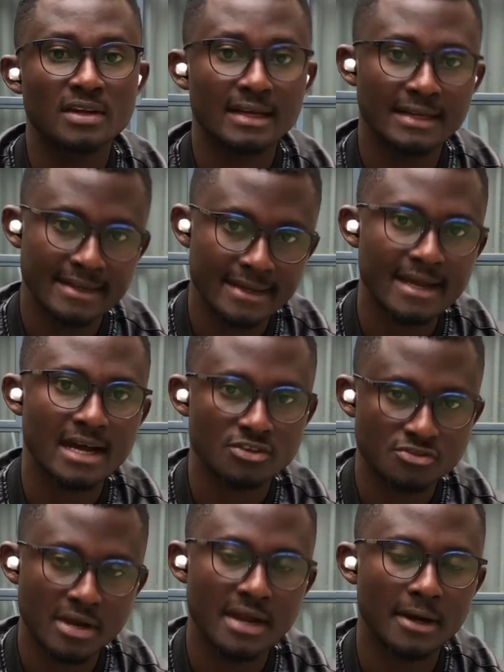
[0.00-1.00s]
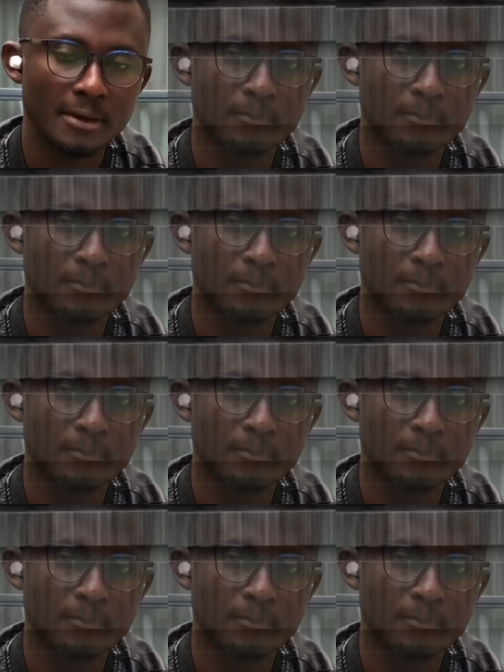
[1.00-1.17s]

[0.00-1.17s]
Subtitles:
clinical trial.